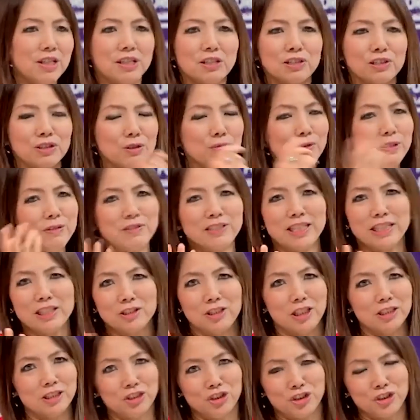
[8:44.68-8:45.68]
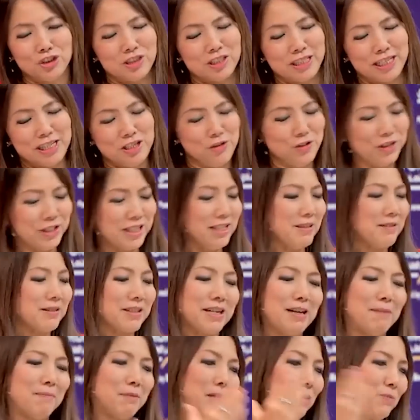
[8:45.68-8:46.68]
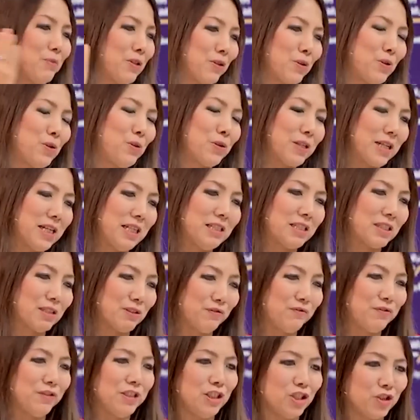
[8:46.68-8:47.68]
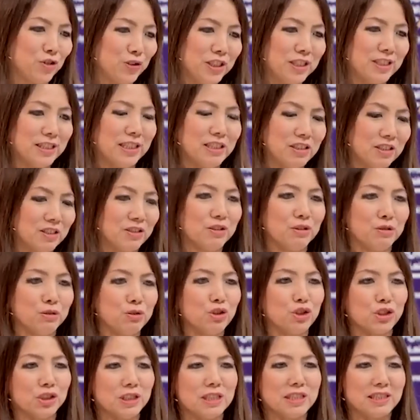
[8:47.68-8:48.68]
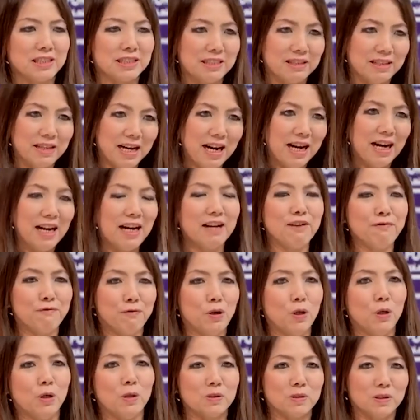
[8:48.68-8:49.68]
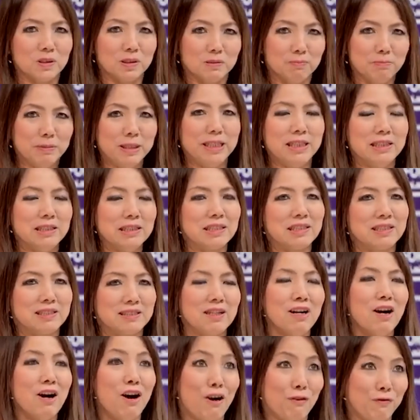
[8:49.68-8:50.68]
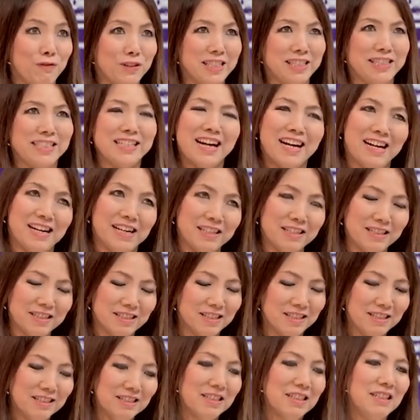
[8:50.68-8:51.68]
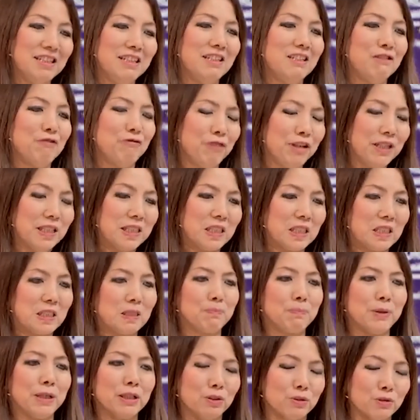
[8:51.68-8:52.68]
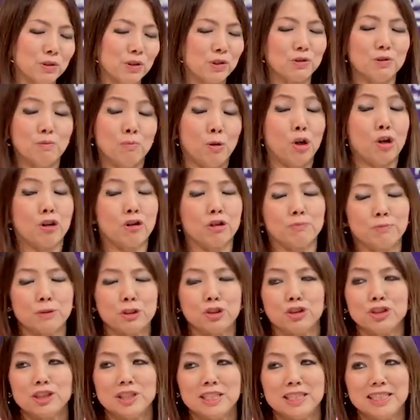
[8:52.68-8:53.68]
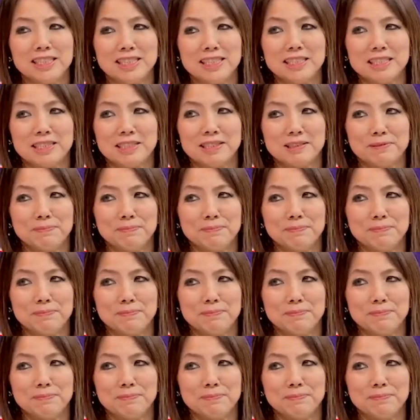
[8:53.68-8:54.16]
So with technology today, you can come up with all kinds of interesting solutions. And high vols means obviously higher risks, but also more opportunities.